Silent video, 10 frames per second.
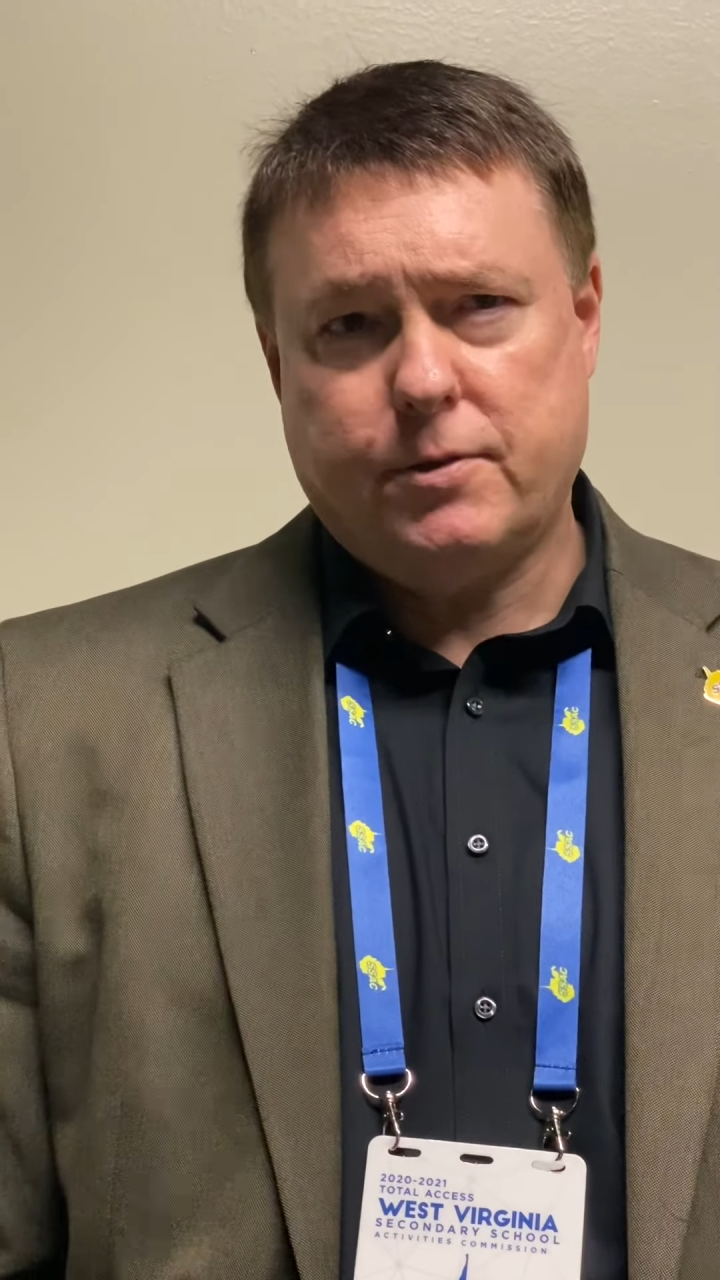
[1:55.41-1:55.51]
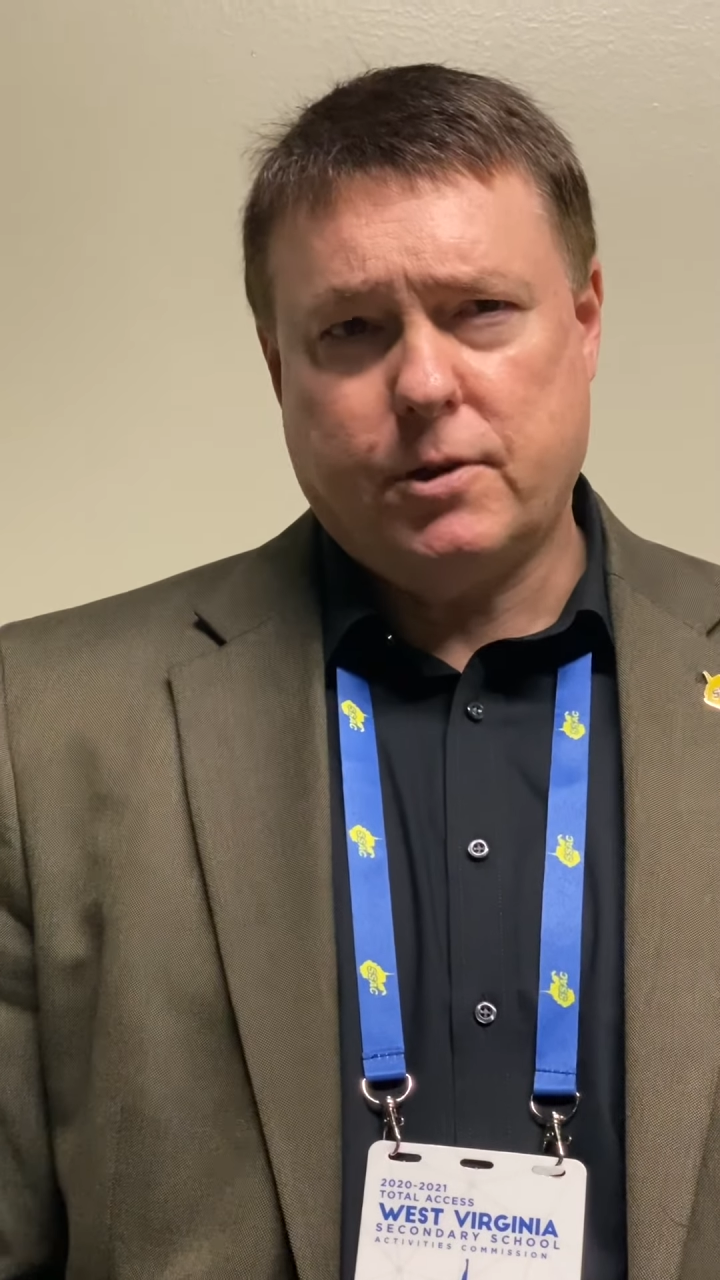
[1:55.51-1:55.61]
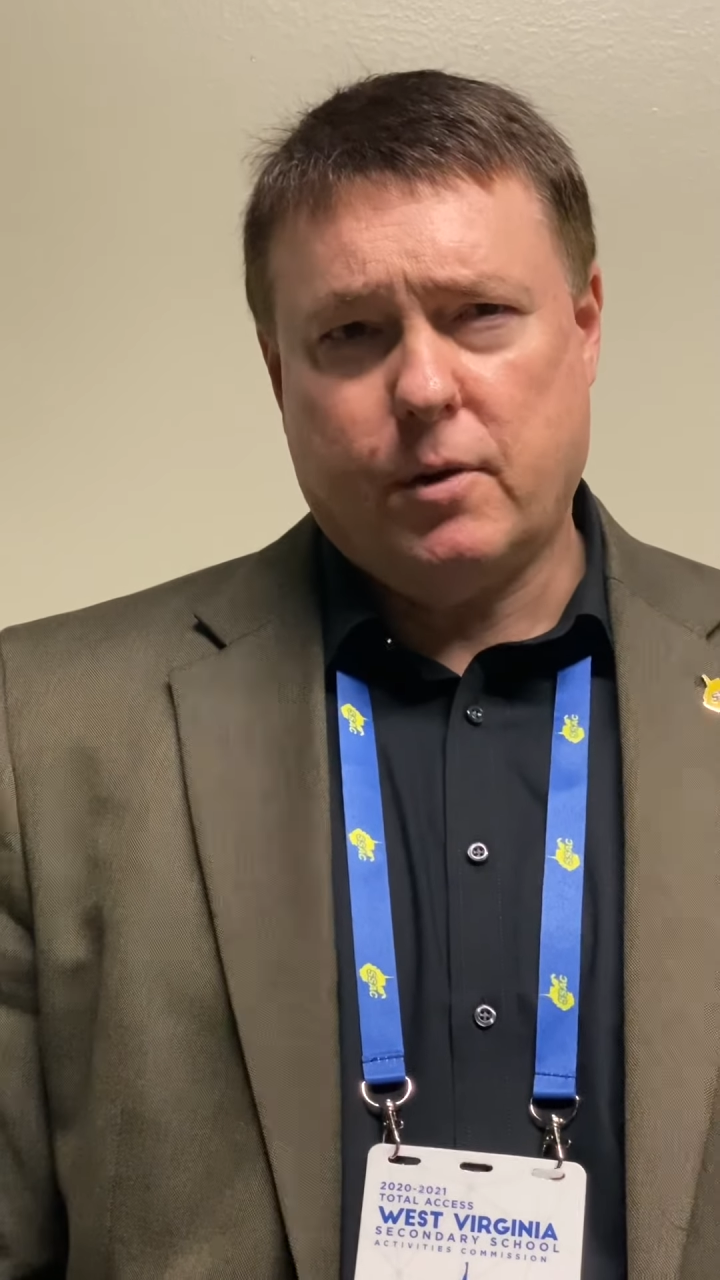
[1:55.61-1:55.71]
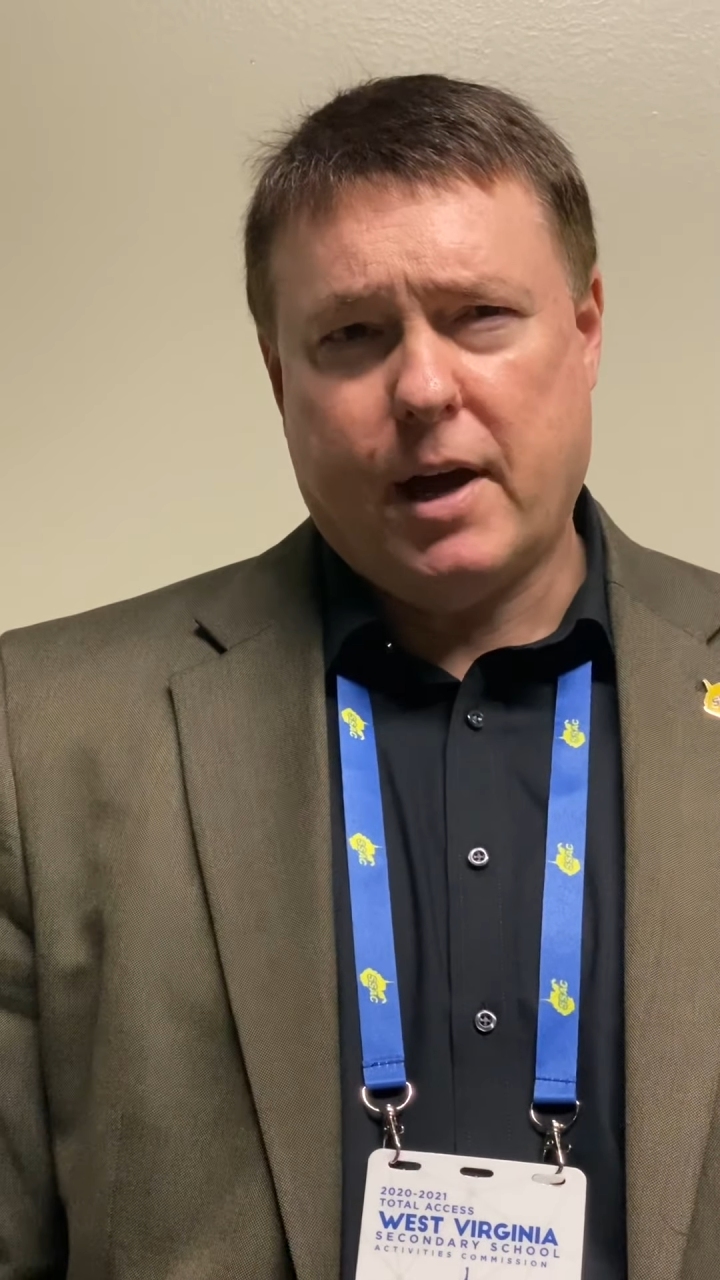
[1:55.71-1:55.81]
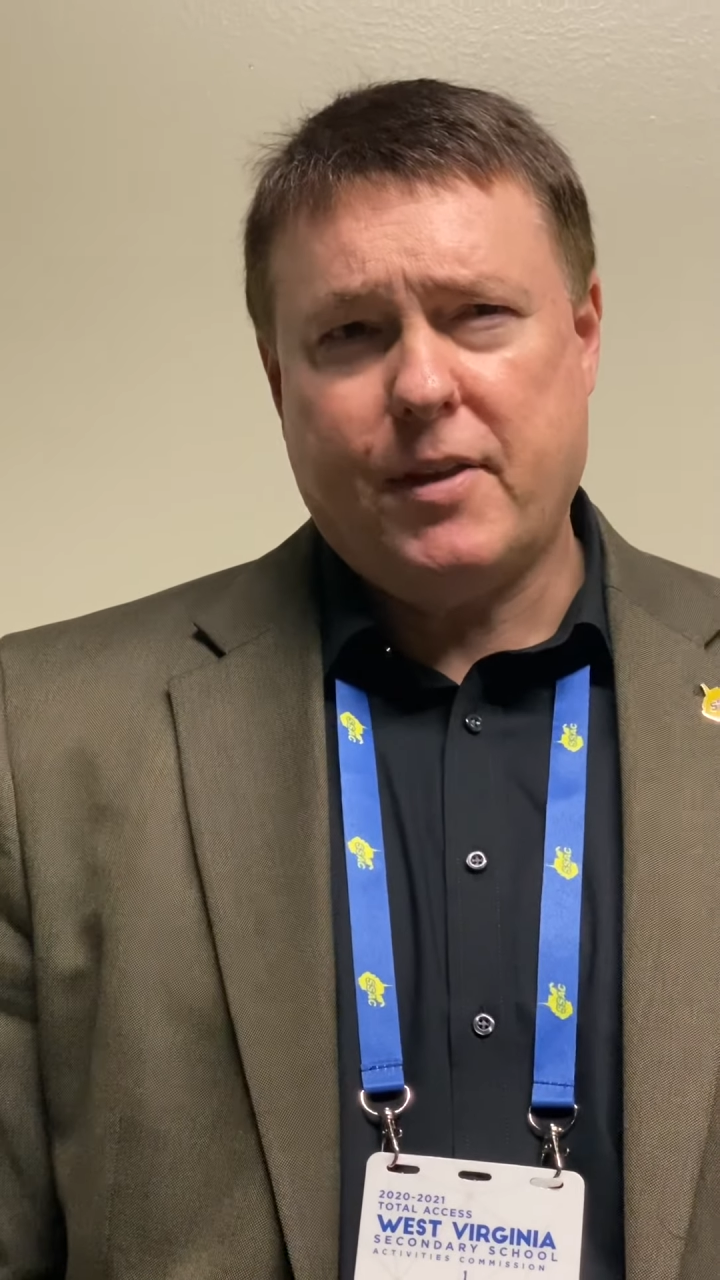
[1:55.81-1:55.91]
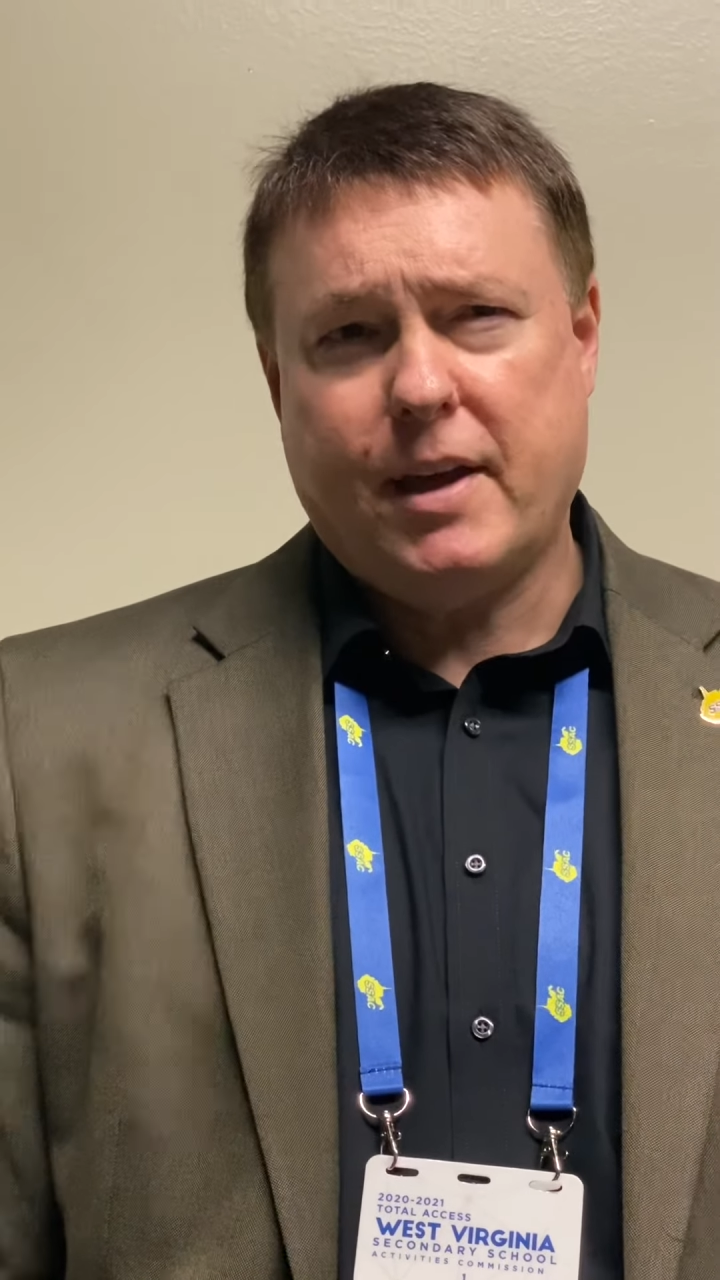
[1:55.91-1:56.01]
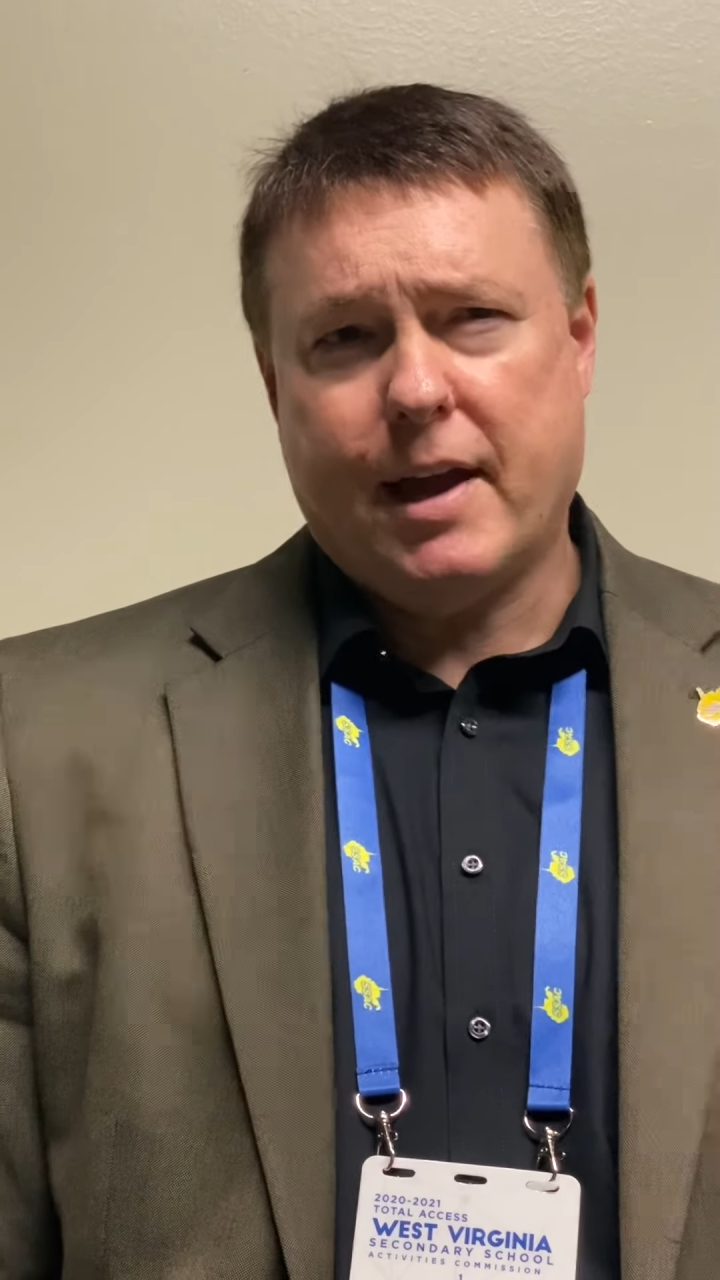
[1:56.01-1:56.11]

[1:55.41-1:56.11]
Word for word: So I think